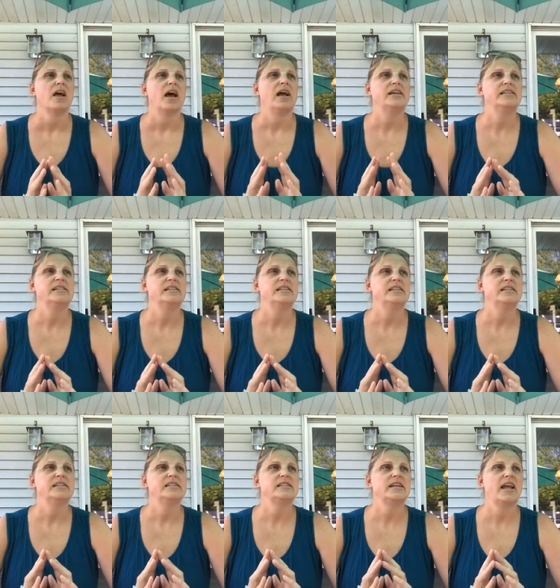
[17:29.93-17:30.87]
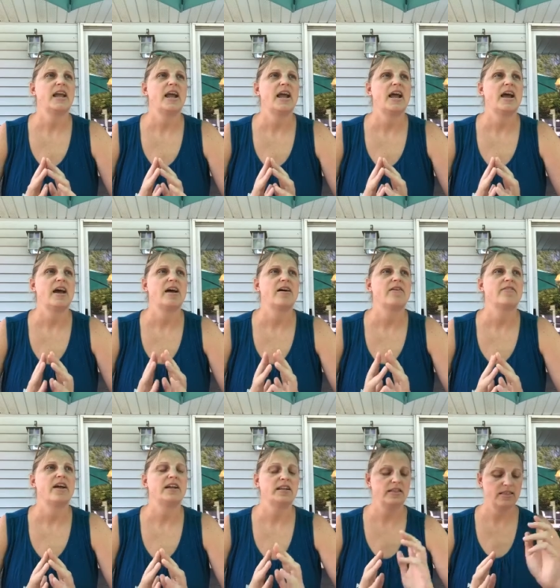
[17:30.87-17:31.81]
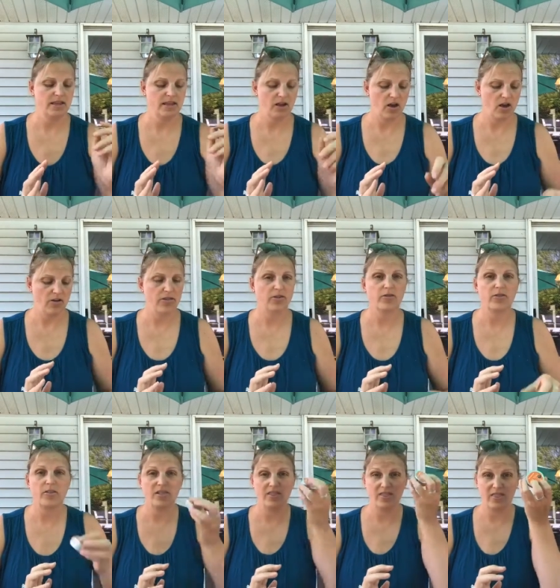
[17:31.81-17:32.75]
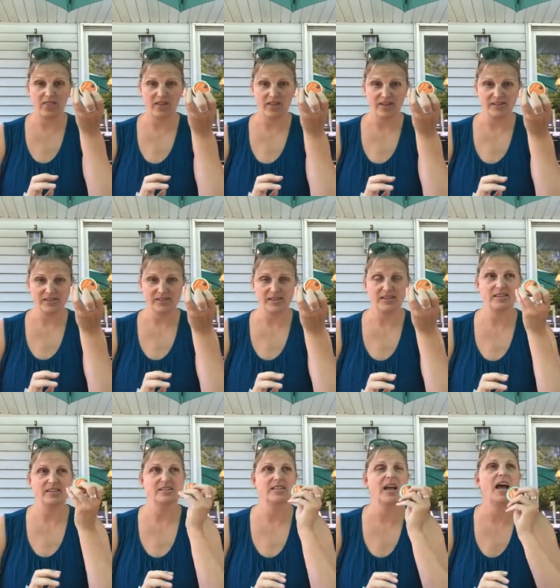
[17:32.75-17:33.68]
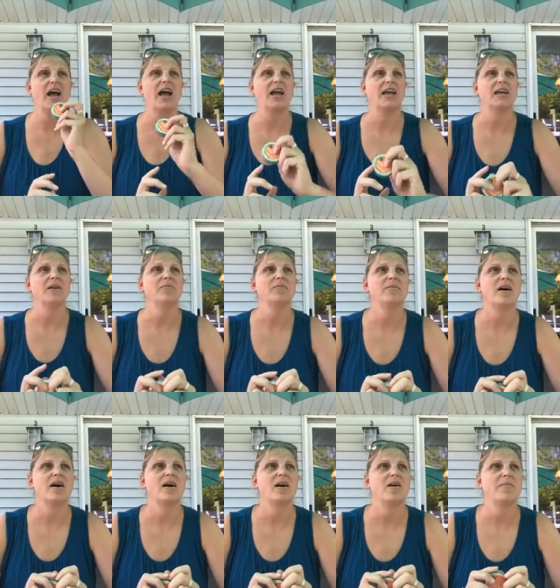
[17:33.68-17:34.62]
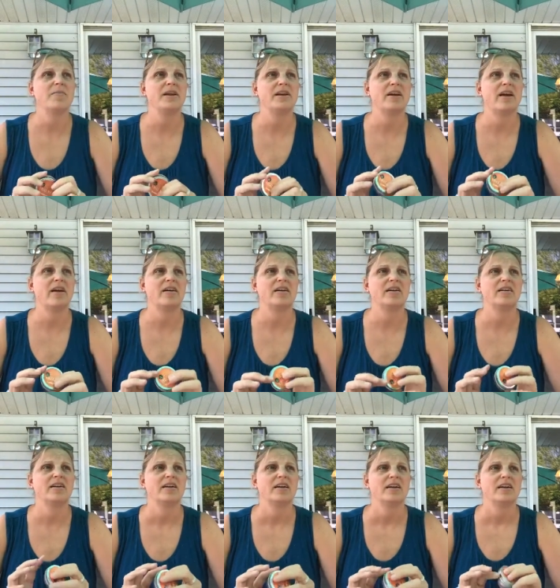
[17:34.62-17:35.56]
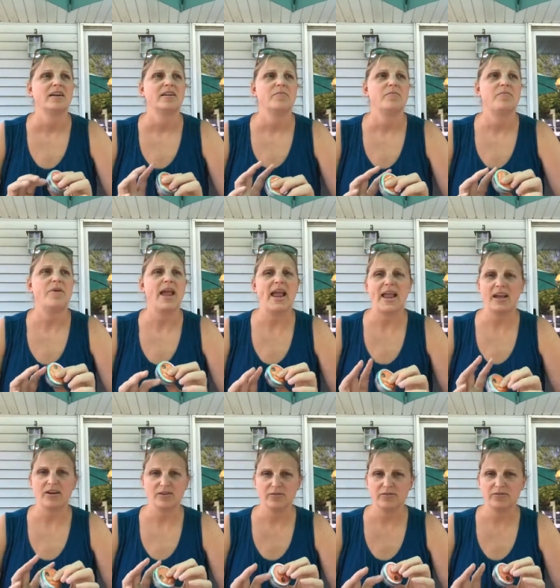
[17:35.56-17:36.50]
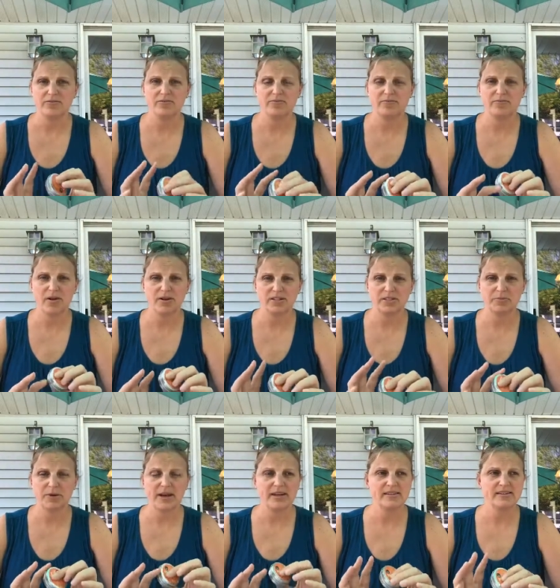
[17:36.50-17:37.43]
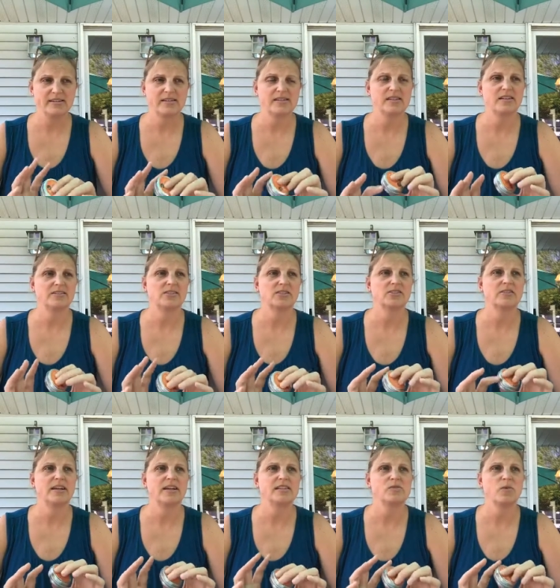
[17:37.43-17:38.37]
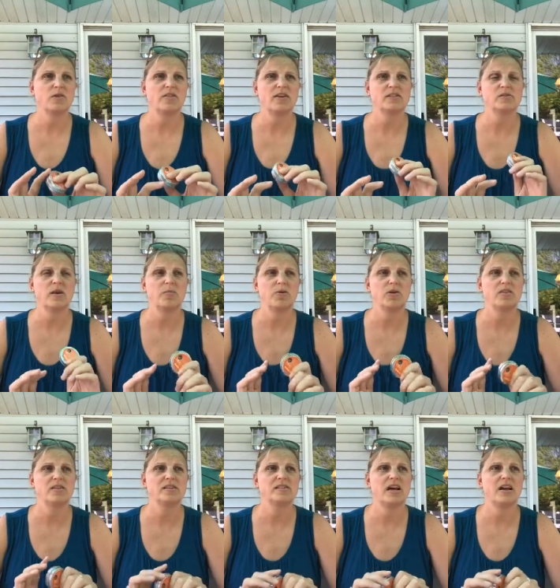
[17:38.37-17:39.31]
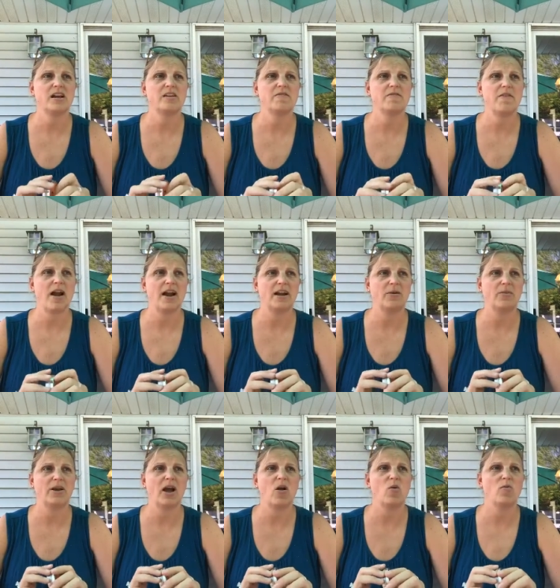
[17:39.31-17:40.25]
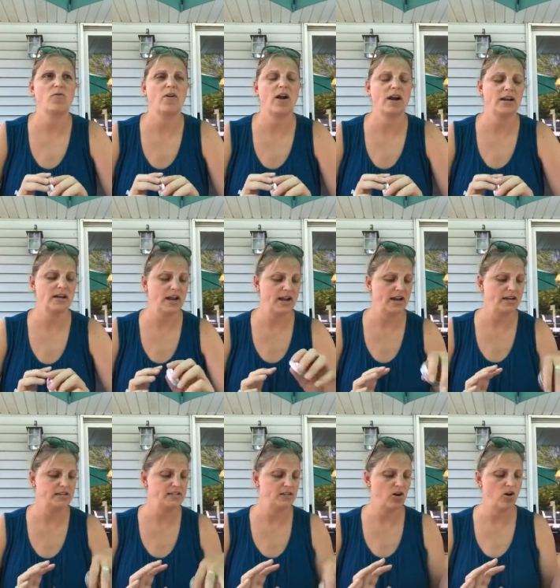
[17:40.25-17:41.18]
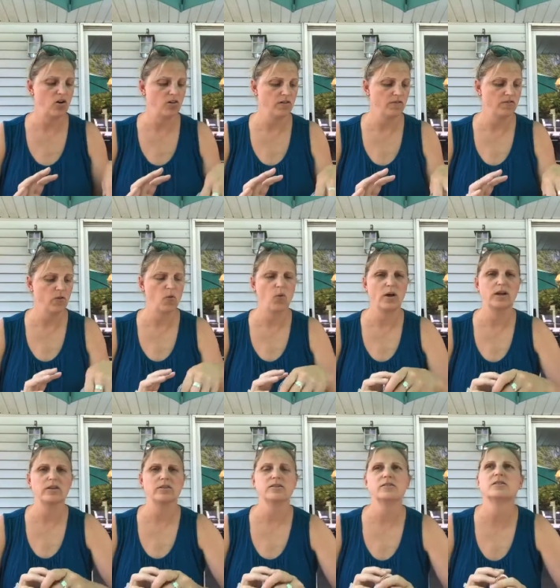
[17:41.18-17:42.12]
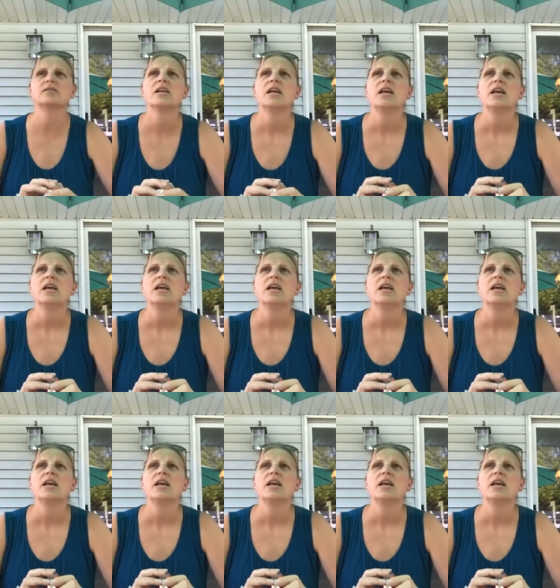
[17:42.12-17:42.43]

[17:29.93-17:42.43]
I didn't have anything other than this at the time in our bag of bug sprays and sunscreens with us. So I put this on Friday. We got home Friday night. I did all of the oils.